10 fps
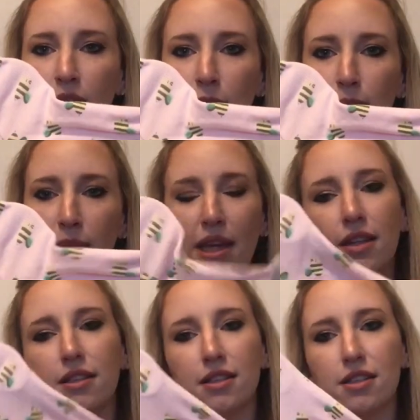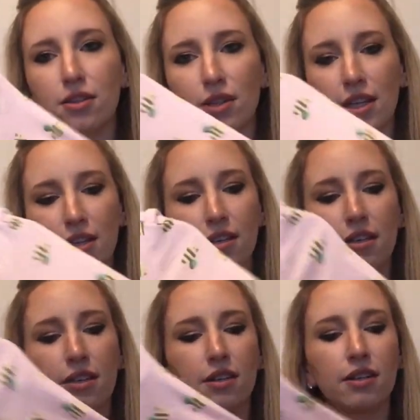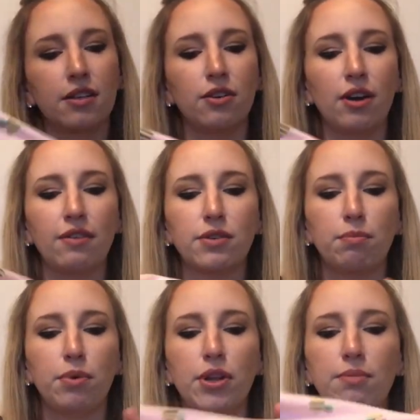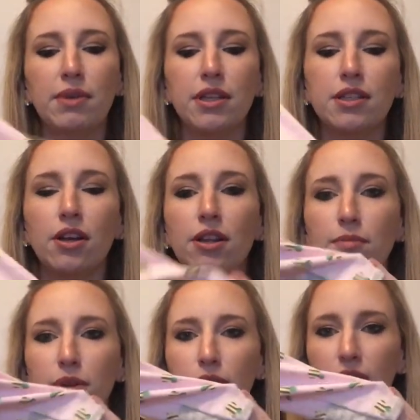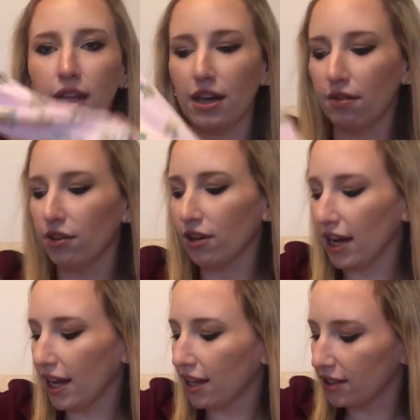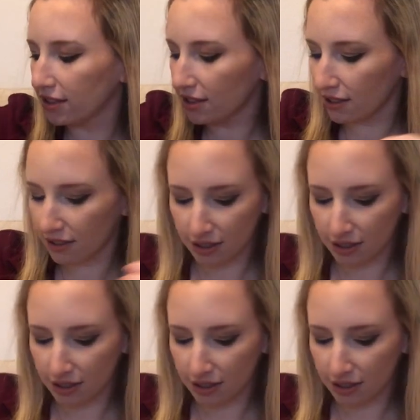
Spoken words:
mittens so that you don't have to put mittens on them, but you can like cover their hands.